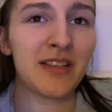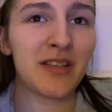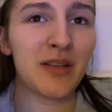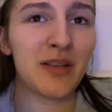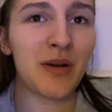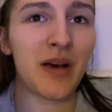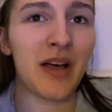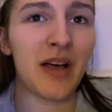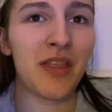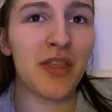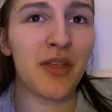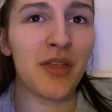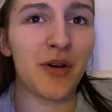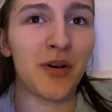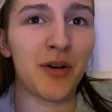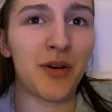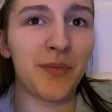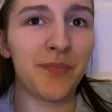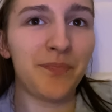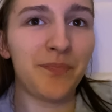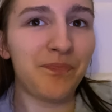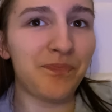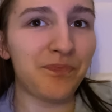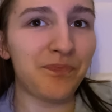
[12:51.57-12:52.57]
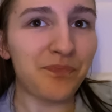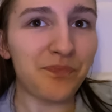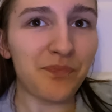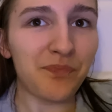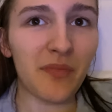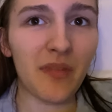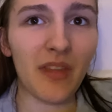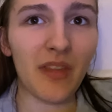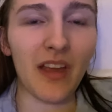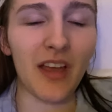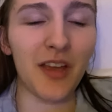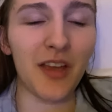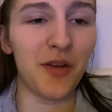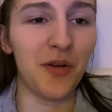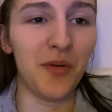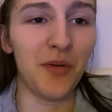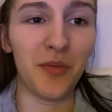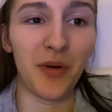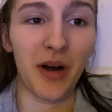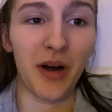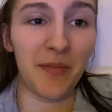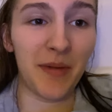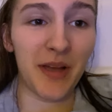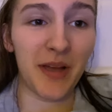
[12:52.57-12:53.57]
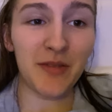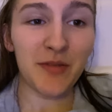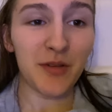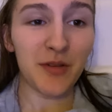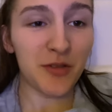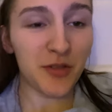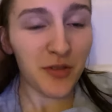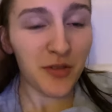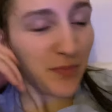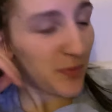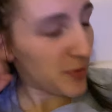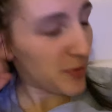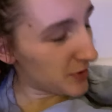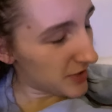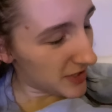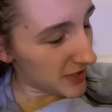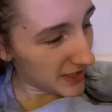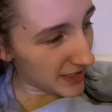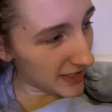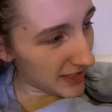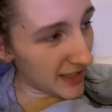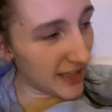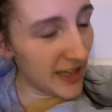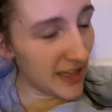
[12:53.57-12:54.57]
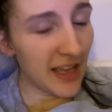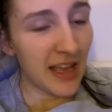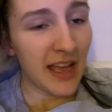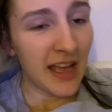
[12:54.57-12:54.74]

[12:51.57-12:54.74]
so I thought, you know what, I might as well just post it.